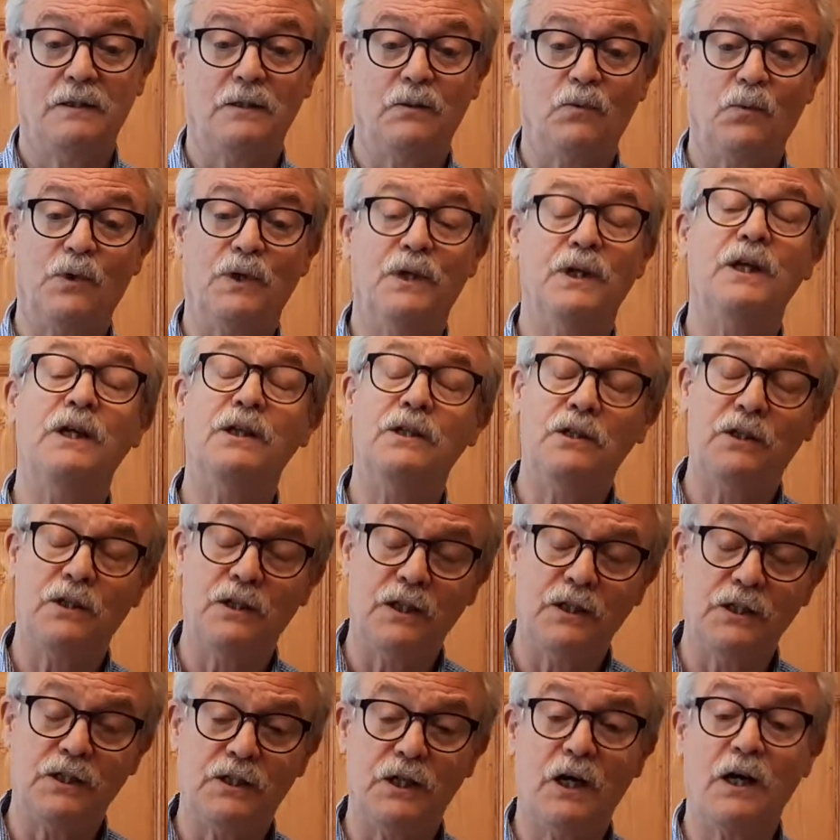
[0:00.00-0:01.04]
We need to
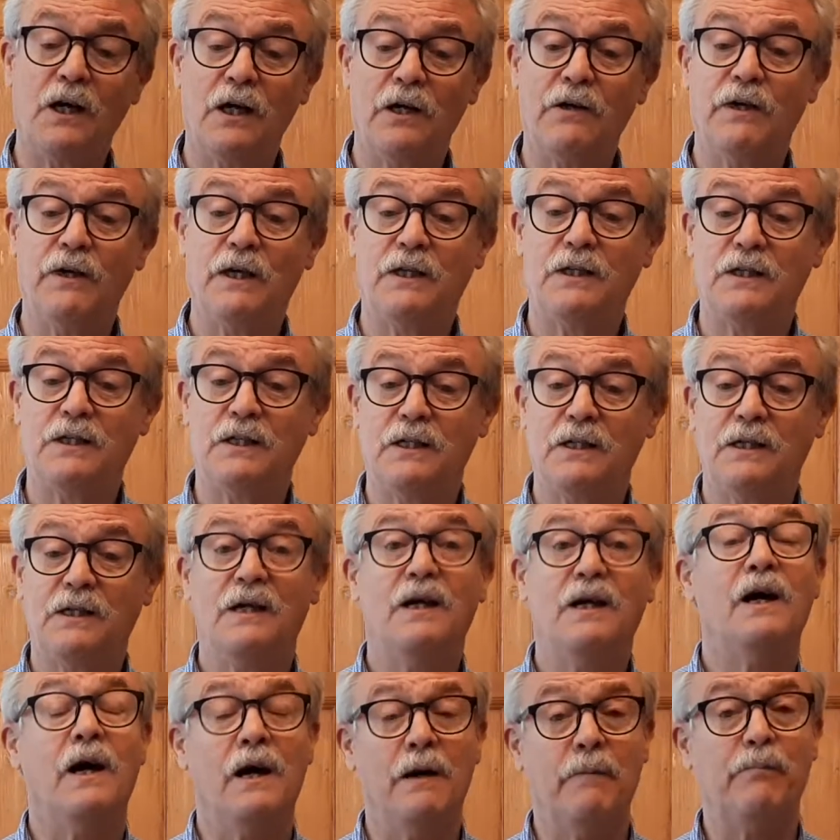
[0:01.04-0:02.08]
desire it
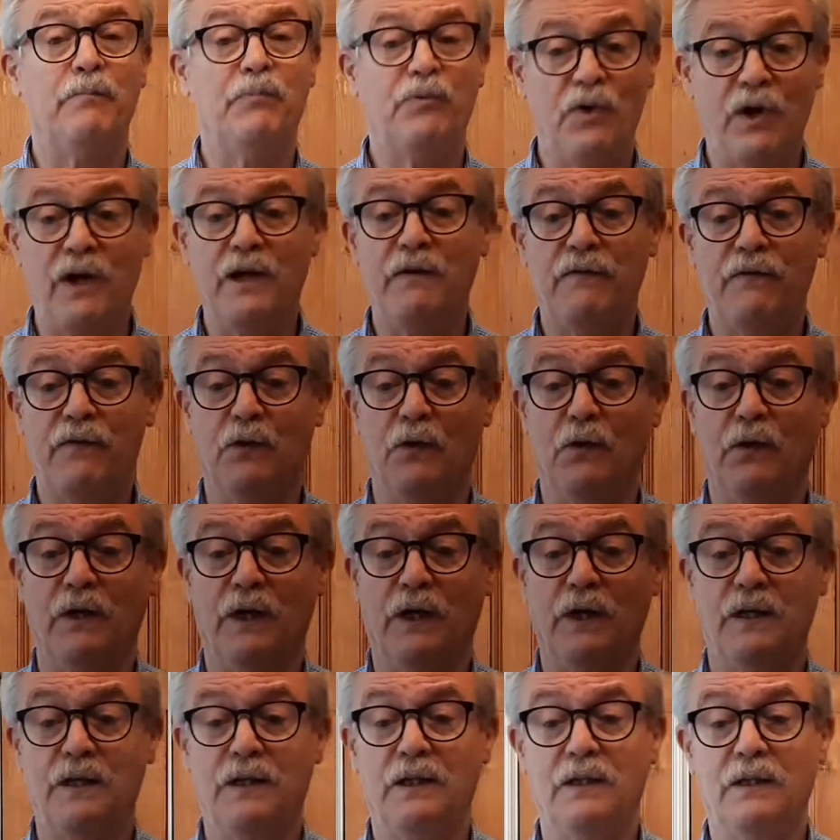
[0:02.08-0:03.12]
and pray for
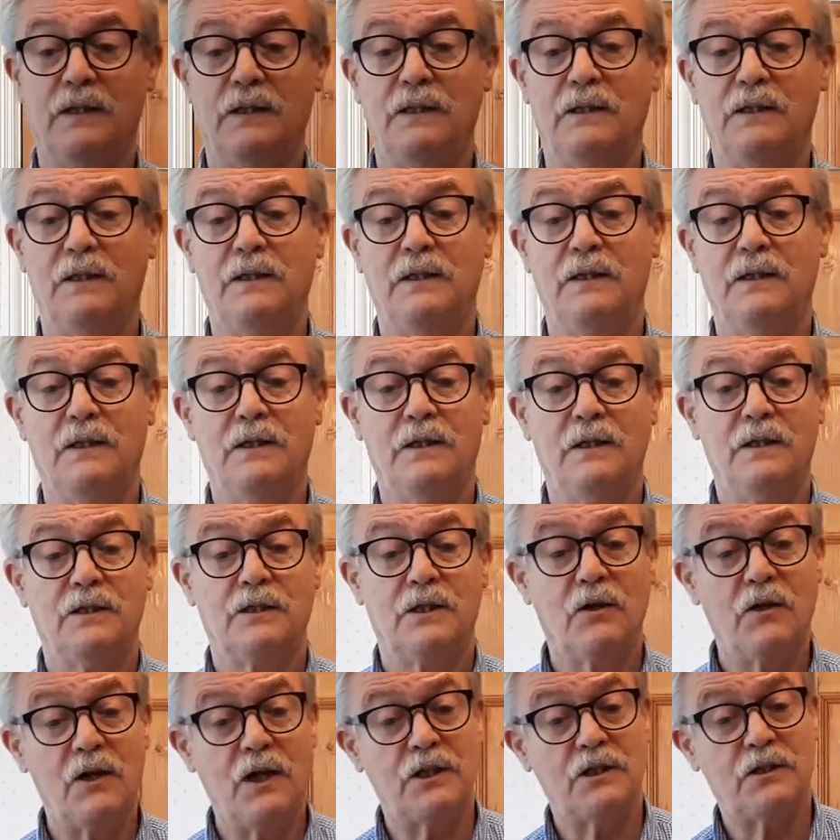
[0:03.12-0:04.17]
it.
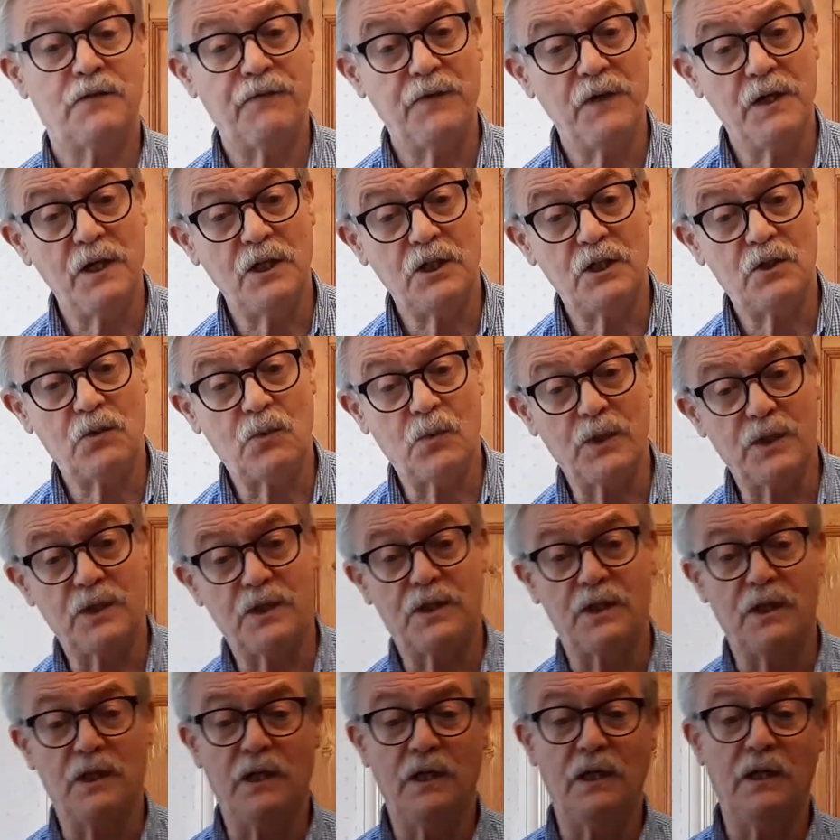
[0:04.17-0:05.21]
So let's finish
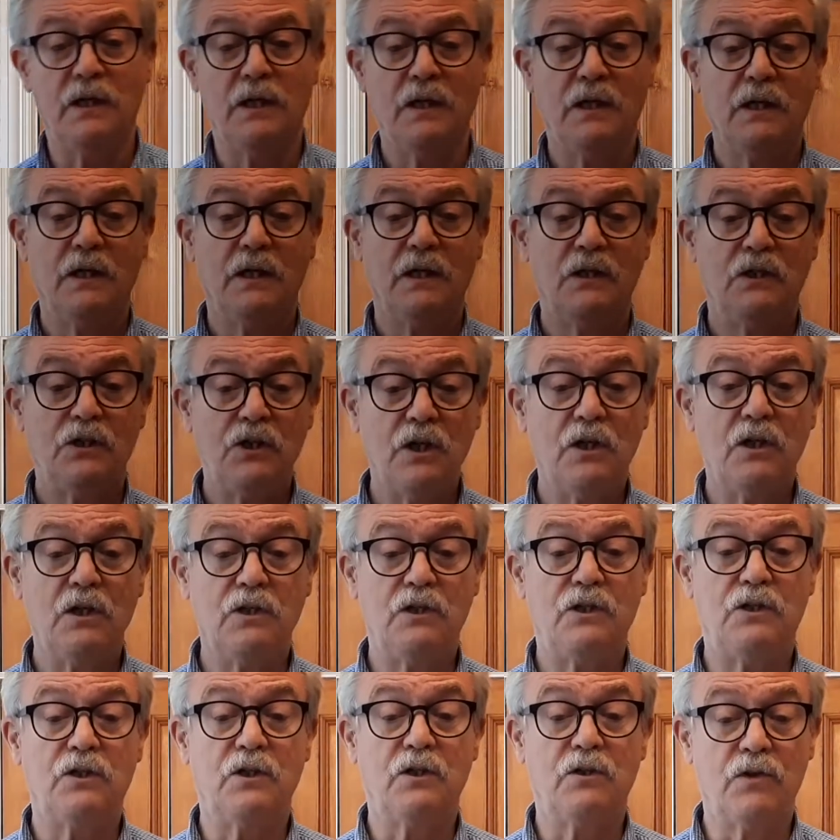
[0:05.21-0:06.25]
with the
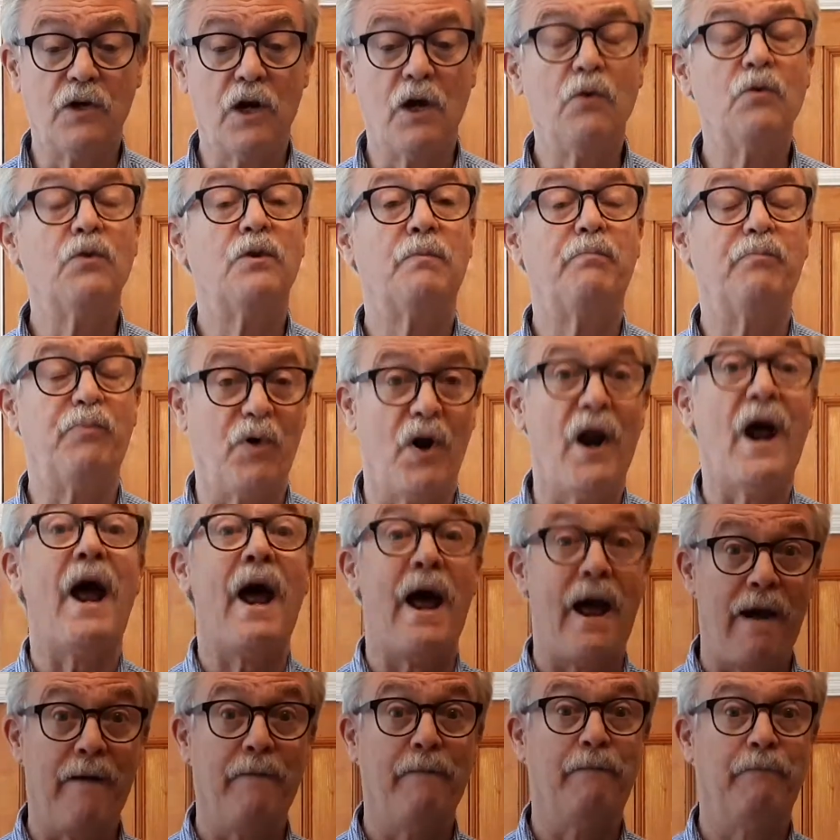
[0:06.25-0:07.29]
church growth
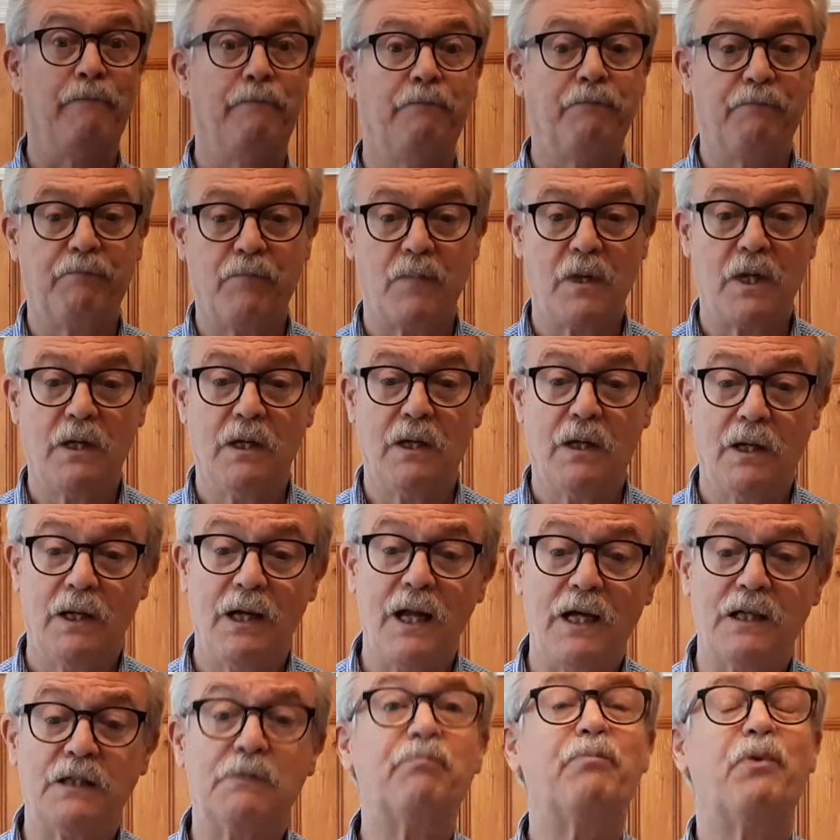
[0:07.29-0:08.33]
prayer.
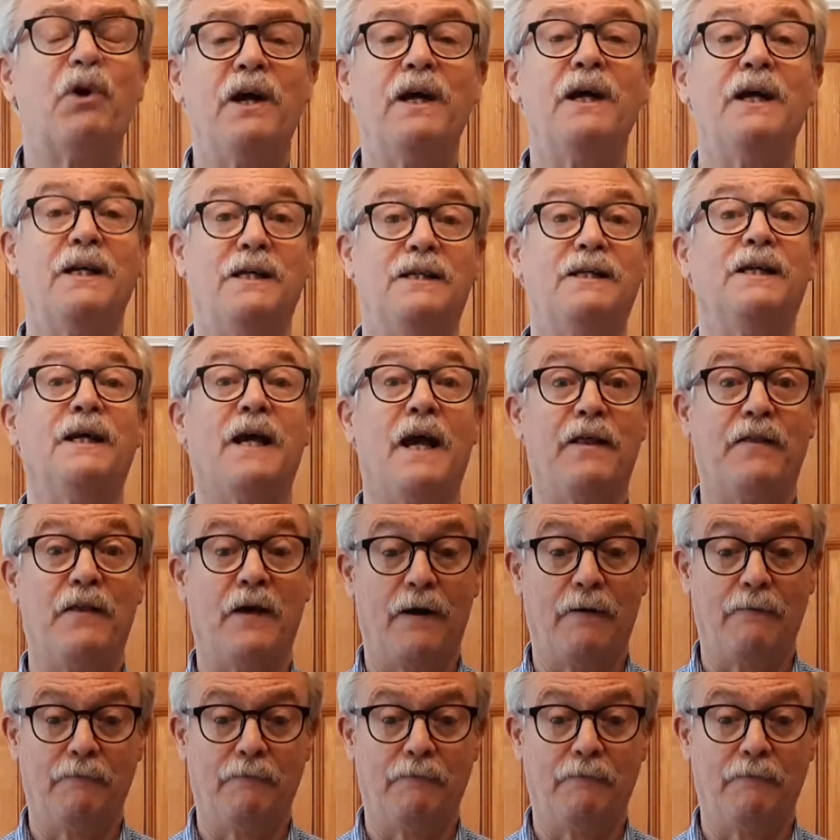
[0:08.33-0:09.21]
Let's pray it together.